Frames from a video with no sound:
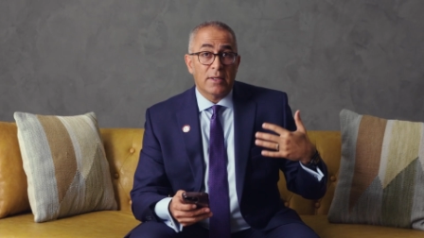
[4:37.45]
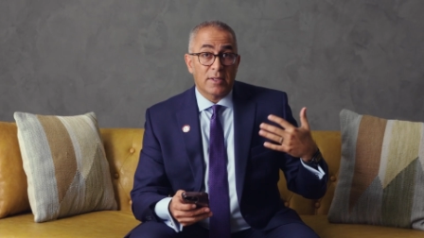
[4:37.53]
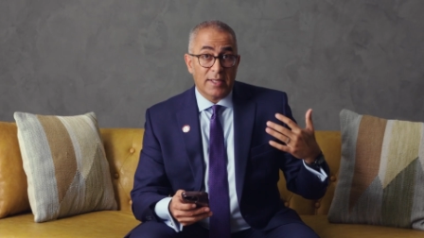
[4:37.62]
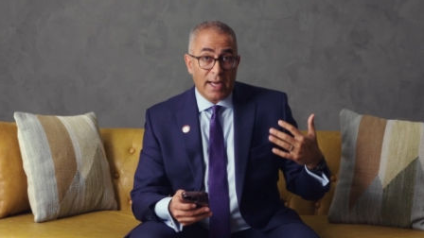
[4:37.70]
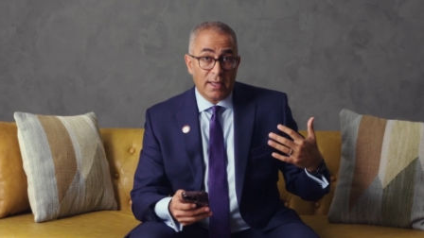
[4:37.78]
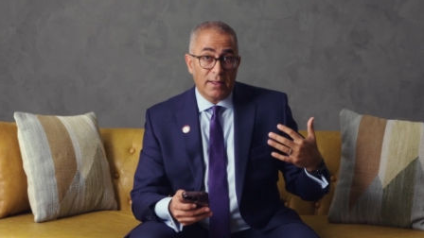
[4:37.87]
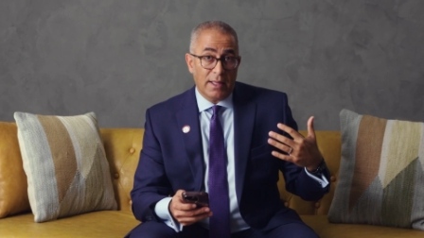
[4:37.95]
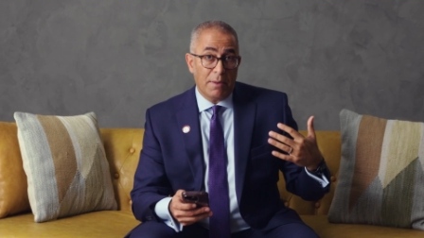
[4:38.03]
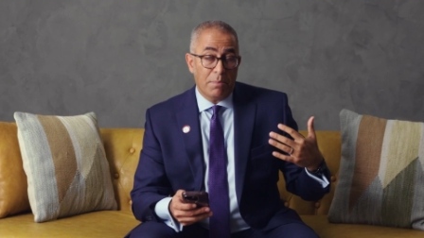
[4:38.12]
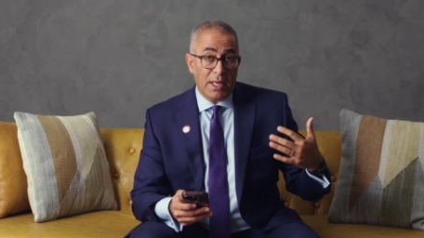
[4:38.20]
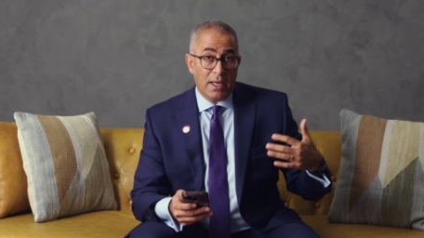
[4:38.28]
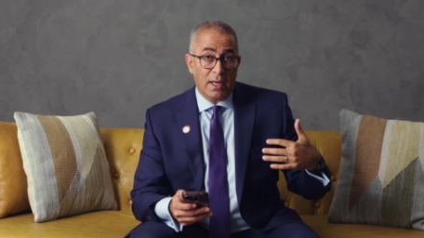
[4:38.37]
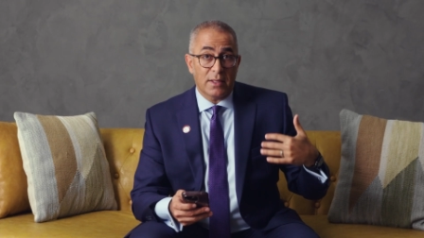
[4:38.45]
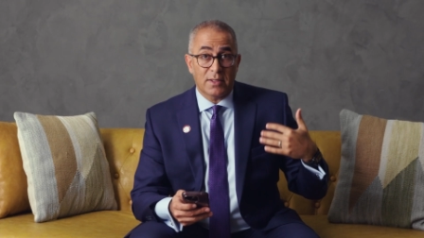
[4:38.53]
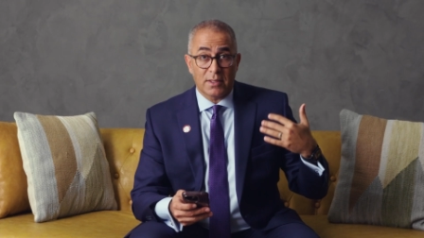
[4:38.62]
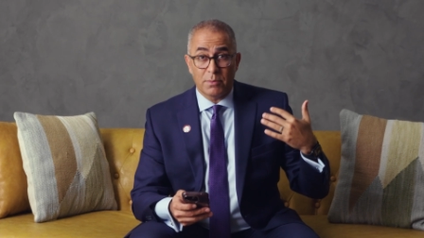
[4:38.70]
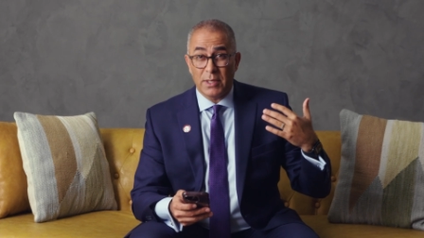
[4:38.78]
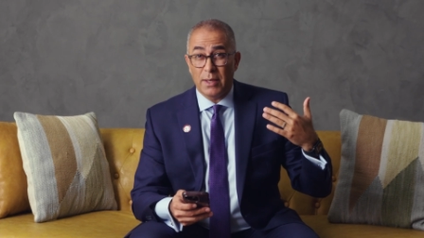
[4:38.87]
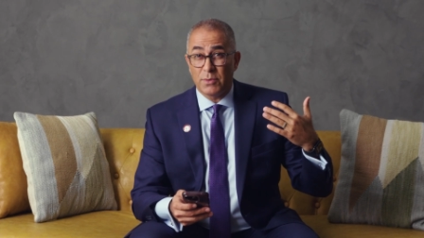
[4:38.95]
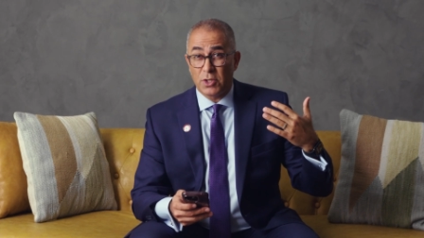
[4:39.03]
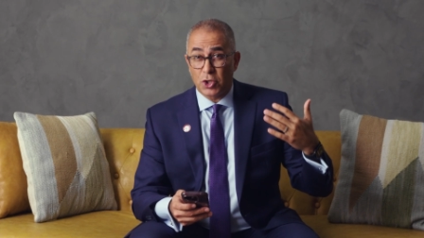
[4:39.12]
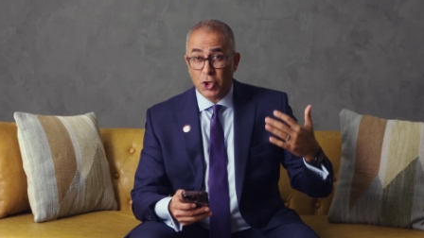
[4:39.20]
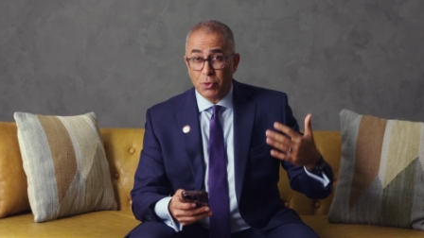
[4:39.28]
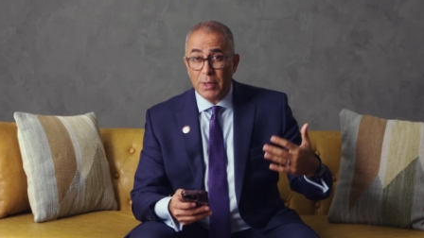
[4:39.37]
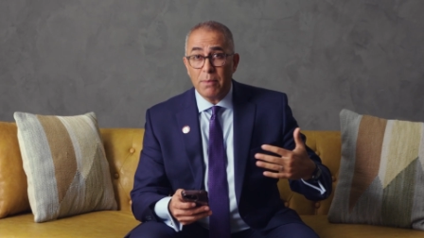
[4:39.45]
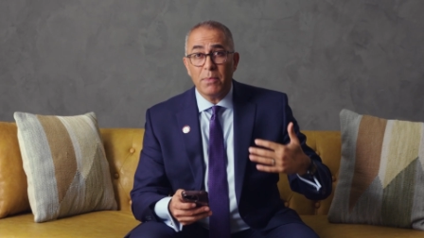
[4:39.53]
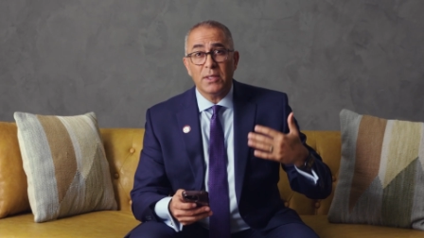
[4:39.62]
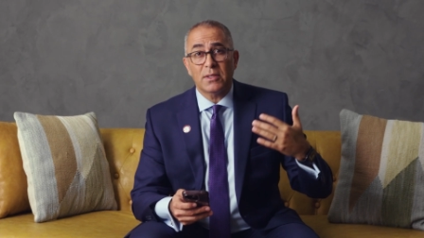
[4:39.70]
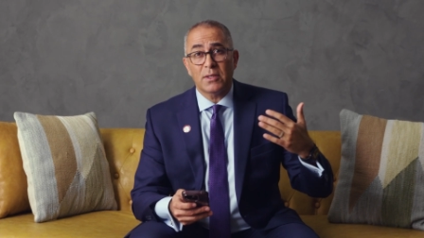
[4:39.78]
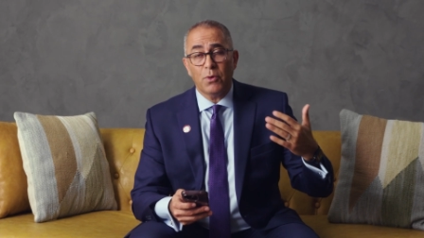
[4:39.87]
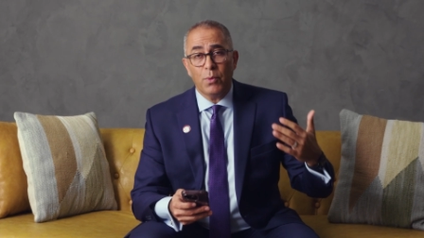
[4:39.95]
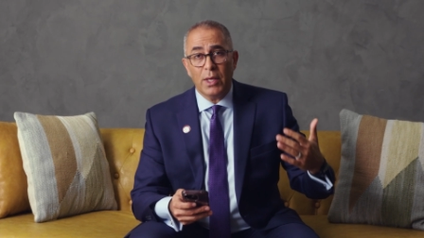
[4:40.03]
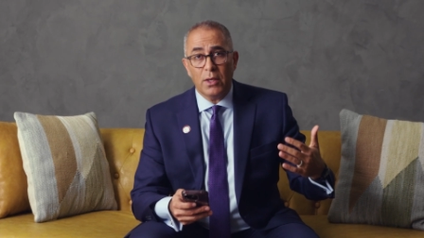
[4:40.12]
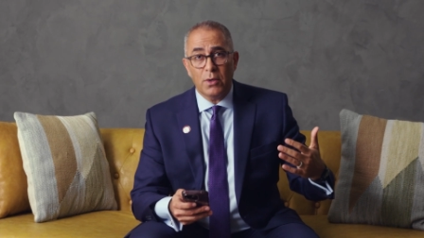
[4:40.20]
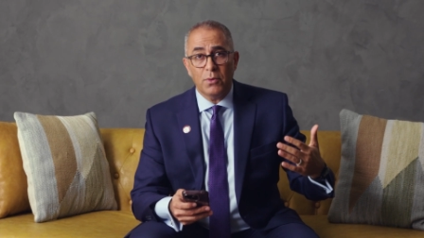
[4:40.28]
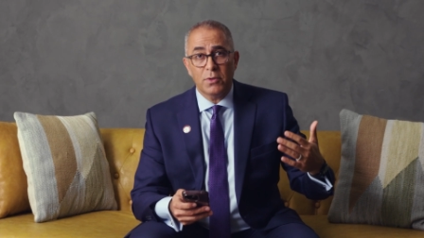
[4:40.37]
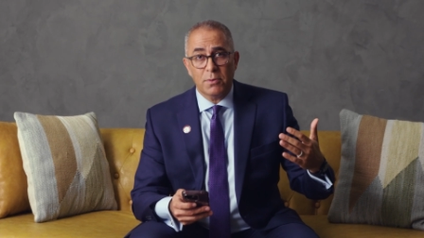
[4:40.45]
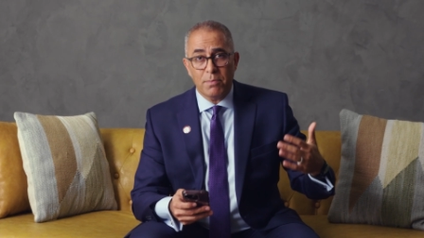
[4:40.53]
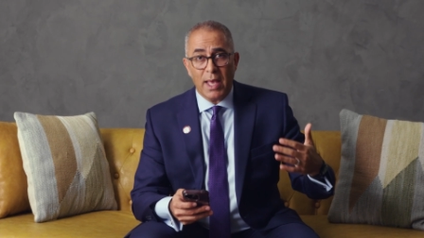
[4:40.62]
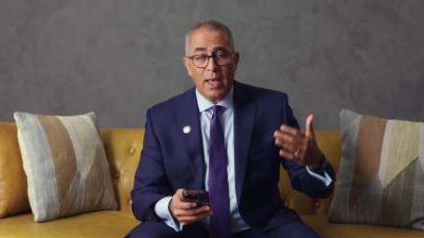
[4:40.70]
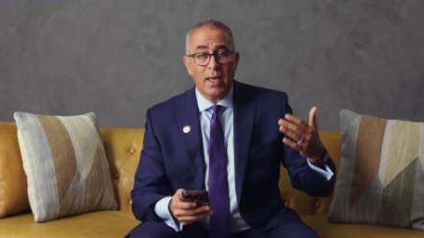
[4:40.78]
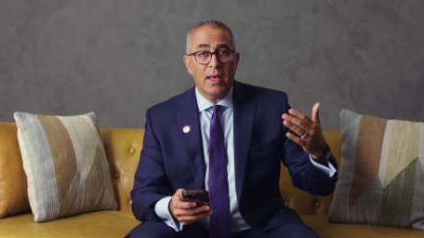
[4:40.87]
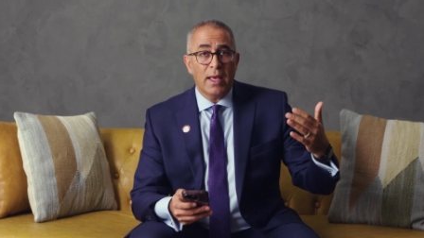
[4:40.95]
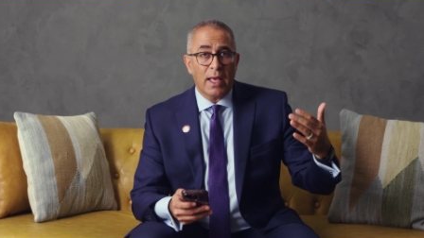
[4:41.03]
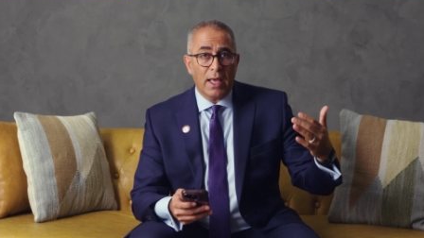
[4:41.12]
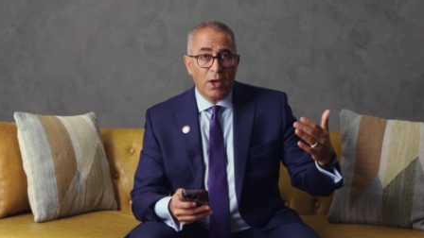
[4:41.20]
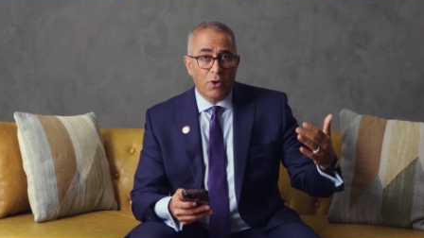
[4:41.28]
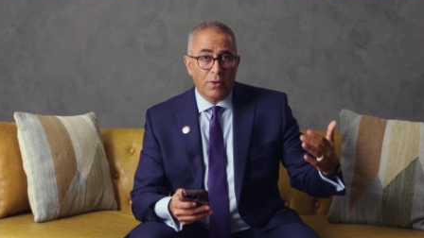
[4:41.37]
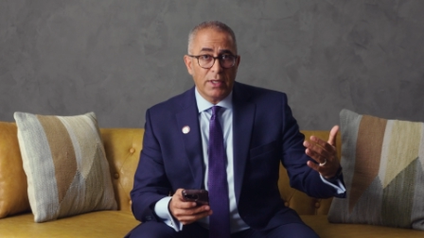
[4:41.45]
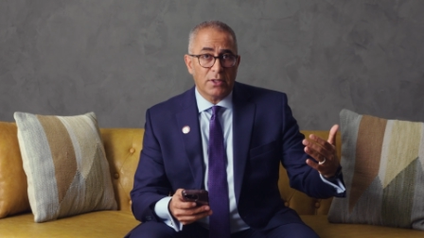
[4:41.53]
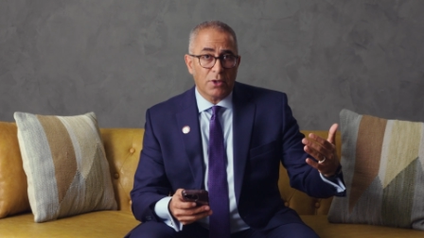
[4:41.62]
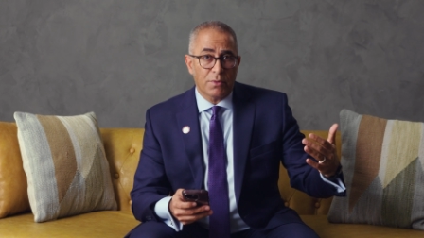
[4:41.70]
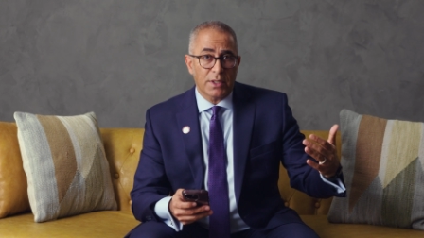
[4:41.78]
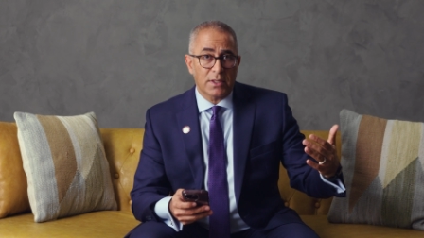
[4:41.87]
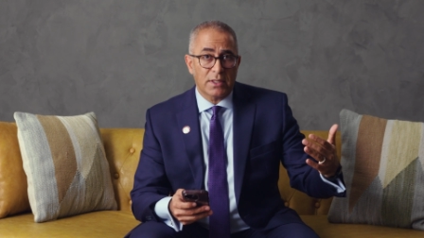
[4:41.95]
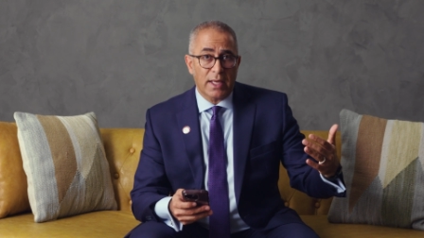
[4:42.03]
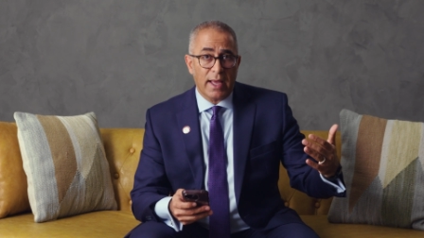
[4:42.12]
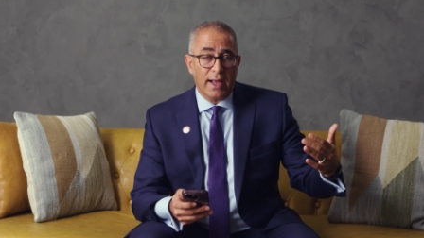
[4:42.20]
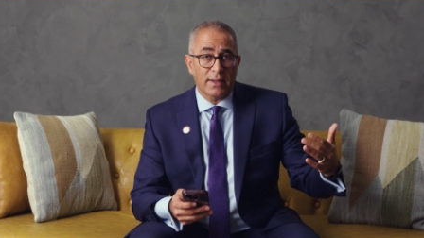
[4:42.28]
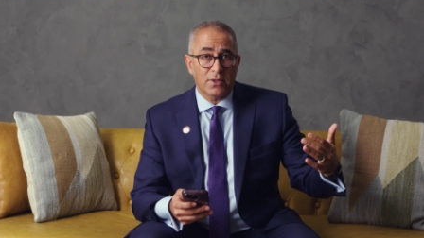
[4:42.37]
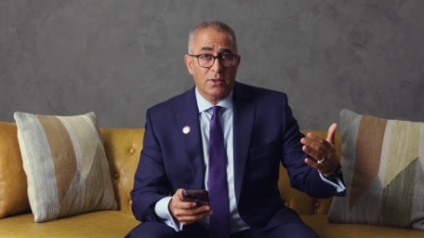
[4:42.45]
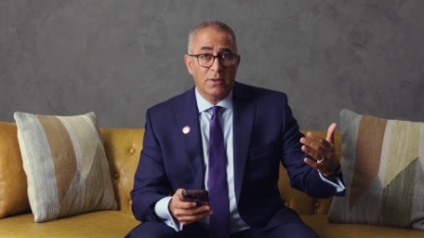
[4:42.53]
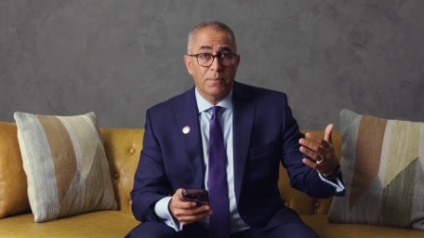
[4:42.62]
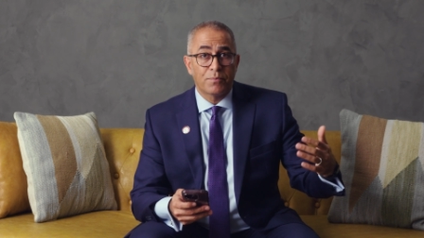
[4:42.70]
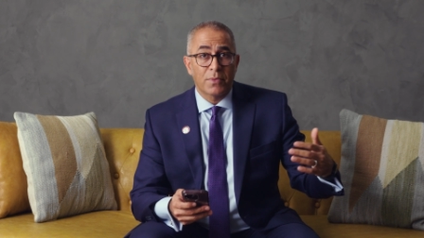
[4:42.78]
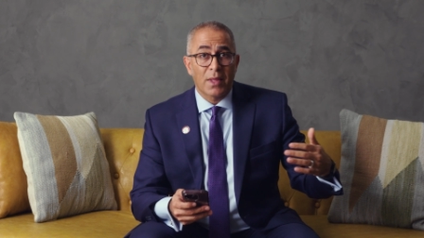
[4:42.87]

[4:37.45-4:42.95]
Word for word: Secondly, because sometimes the treatments that we use may increase a risk to cancer.